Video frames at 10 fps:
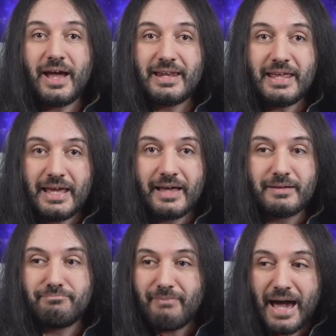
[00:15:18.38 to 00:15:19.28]
idea
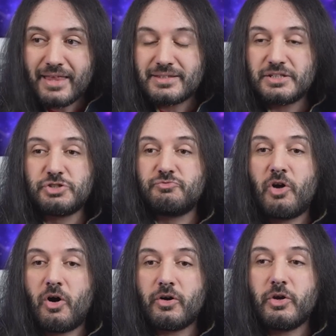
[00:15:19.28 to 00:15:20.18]
that maths is
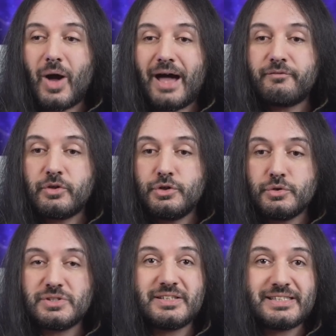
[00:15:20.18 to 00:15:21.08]
wrong, you have to
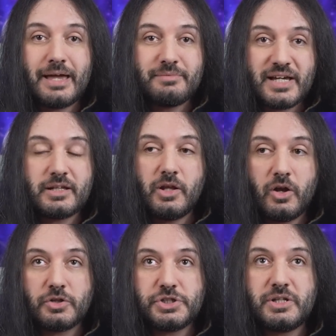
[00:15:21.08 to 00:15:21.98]
use the same
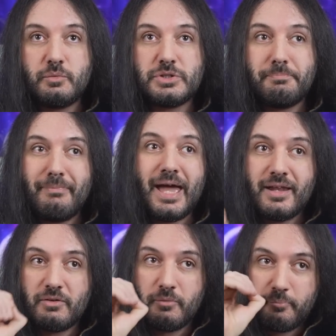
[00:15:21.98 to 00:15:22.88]
technology that was
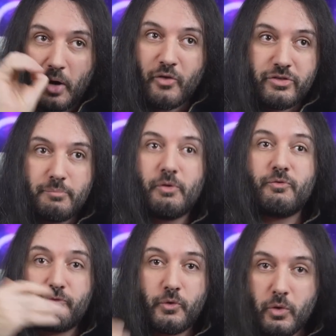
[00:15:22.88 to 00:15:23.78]
made possible
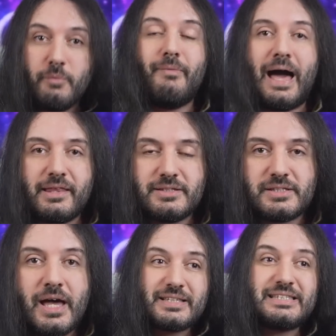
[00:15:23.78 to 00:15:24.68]
through
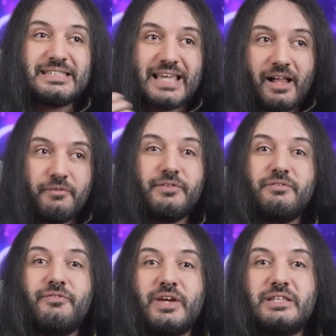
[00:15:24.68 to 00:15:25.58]
maths
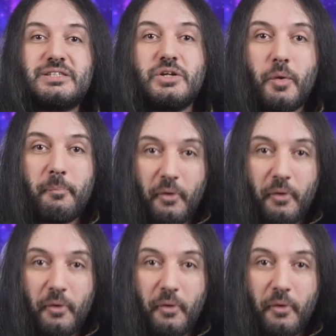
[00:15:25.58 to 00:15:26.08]
self-defeats your